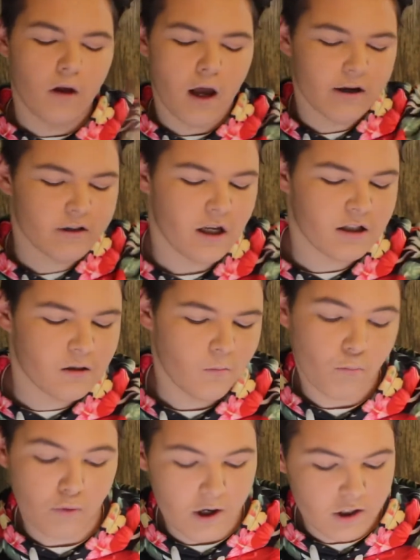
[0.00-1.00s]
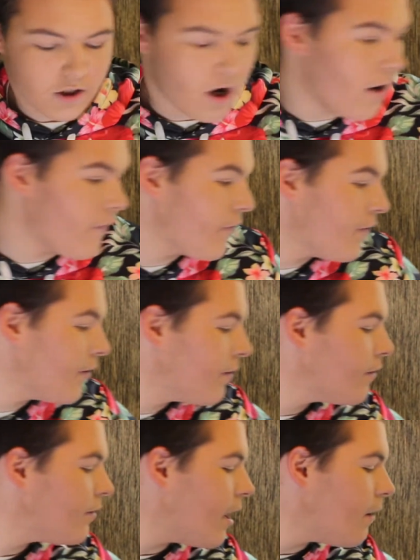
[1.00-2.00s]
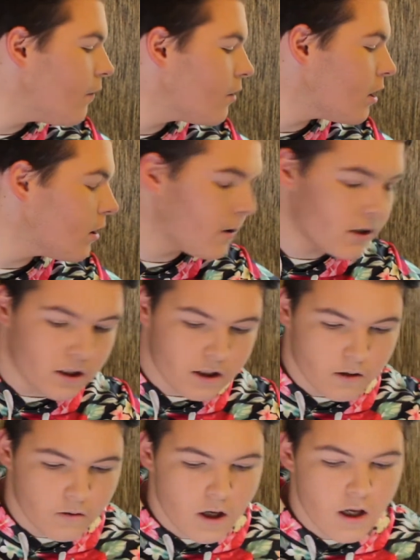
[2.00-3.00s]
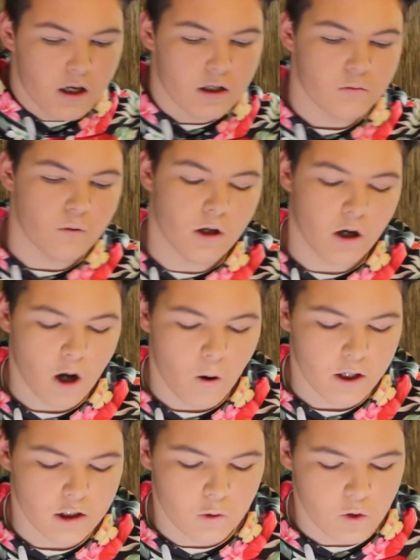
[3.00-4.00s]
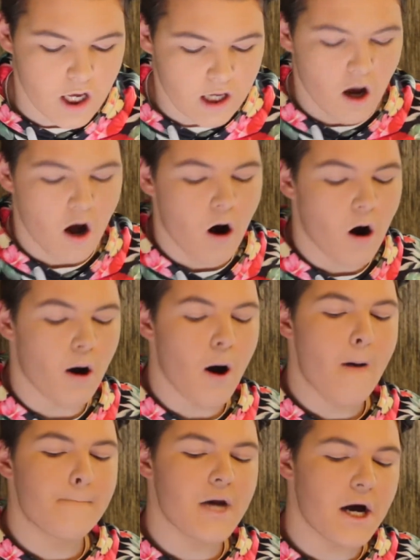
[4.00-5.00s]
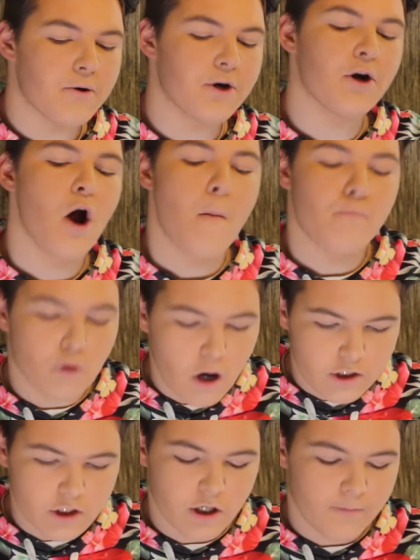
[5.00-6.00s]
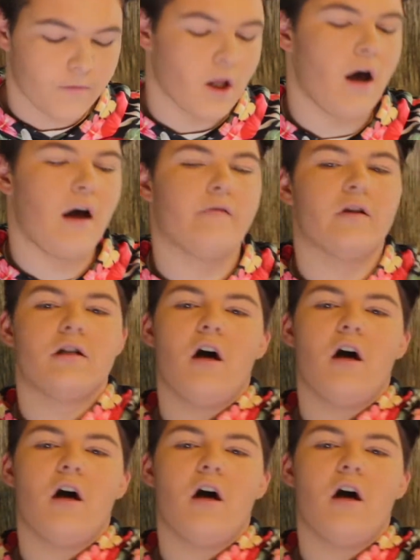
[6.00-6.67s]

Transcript: excess brushed off. Now what we're going to do is we're going to take our powder, bronzer. I have this